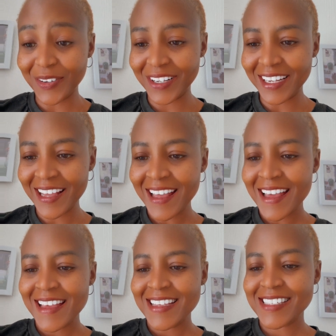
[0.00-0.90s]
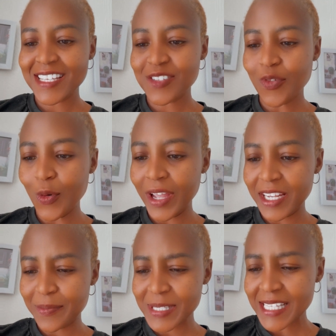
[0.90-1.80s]
iron.
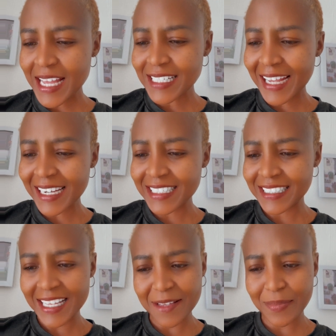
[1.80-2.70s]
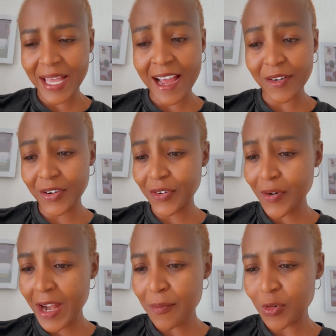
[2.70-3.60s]
648% RDA per 100
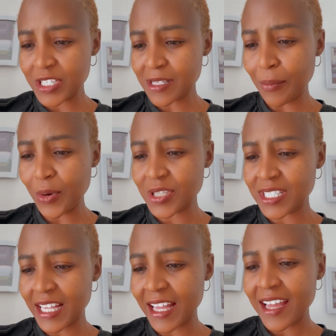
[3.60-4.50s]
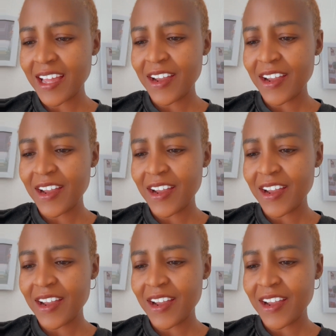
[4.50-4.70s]
gram, which supports the